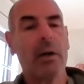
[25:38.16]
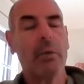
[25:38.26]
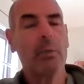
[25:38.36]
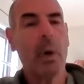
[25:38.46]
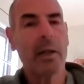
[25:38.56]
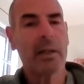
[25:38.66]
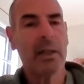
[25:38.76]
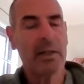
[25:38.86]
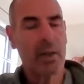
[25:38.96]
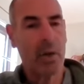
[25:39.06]
what
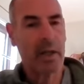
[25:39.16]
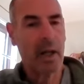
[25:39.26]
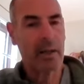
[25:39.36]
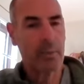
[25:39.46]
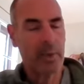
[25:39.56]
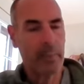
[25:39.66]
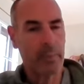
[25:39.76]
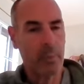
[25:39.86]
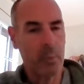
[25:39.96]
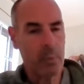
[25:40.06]
is going on with,
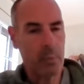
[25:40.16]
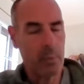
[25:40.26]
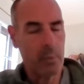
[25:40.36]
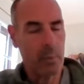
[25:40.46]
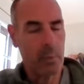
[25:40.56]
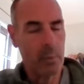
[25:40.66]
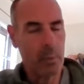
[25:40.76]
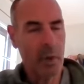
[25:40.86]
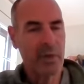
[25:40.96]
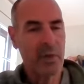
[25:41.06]

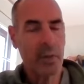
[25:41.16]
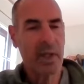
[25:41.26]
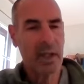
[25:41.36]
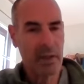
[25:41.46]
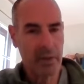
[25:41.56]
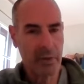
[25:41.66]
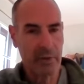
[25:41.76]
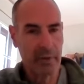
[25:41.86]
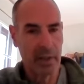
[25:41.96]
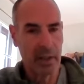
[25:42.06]
what's your
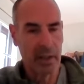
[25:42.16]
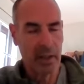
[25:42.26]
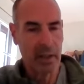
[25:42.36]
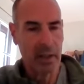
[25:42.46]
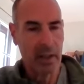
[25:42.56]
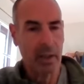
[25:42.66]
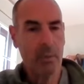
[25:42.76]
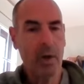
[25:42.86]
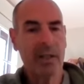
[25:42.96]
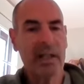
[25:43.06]
history?
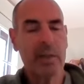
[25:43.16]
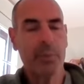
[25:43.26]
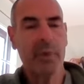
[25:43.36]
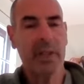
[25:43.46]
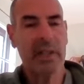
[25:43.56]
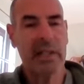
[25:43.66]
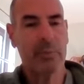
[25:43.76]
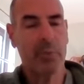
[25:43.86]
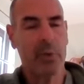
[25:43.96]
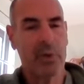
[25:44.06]
What has
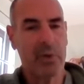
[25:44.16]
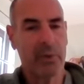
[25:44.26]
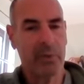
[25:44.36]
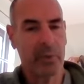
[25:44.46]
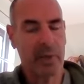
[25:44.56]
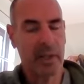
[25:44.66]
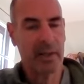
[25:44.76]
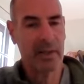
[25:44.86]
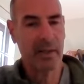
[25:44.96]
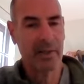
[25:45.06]
predisposed you for
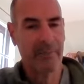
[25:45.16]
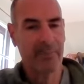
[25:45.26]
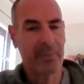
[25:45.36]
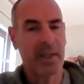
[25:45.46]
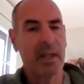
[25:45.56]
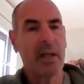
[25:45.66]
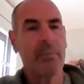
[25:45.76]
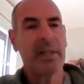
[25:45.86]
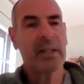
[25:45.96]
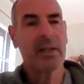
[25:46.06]
this?
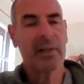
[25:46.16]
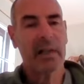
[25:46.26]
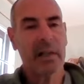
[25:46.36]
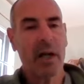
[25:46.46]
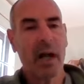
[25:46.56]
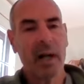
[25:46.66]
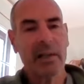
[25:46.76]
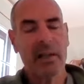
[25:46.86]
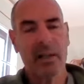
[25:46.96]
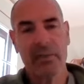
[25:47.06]
Because the
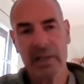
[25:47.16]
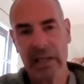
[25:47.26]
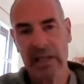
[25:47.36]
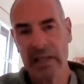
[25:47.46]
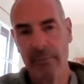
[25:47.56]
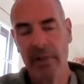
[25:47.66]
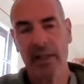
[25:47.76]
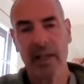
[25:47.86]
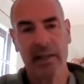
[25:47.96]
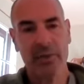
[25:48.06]
causes of, say, something
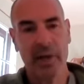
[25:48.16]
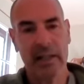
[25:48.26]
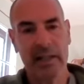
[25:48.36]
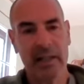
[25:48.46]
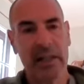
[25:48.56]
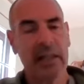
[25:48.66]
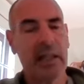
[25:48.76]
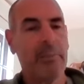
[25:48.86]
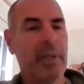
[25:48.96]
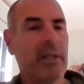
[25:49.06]
like dry skin
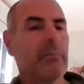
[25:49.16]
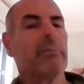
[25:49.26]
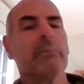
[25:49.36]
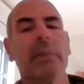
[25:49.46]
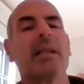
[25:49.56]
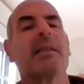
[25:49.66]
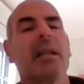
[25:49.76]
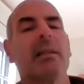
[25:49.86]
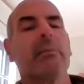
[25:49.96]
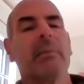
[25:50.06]
can be, let's
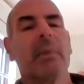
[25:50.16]
say,